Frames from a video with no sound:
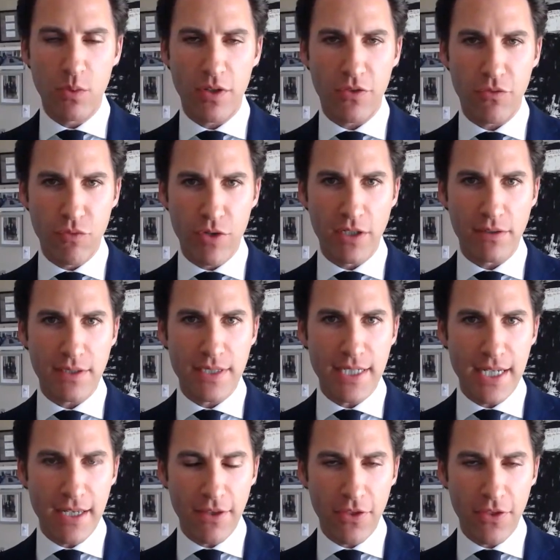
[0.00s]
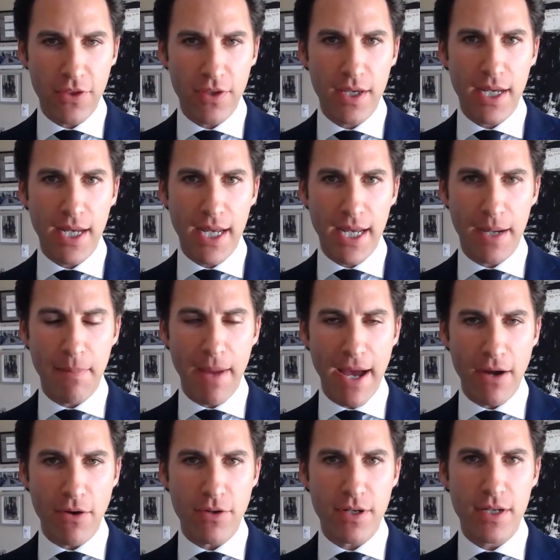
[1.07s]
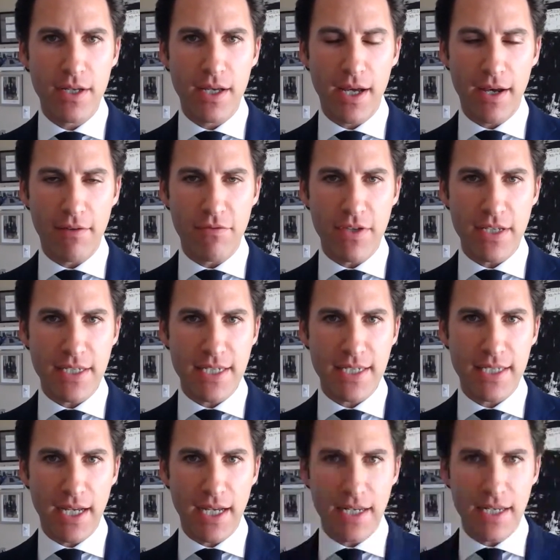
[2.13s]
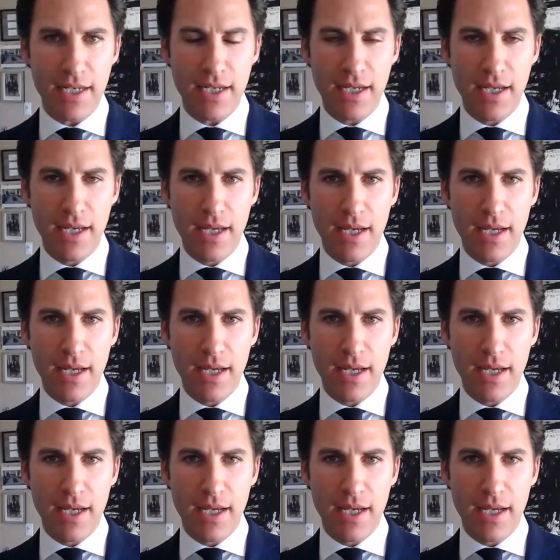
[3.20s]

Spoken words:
with real teeth come out of this study,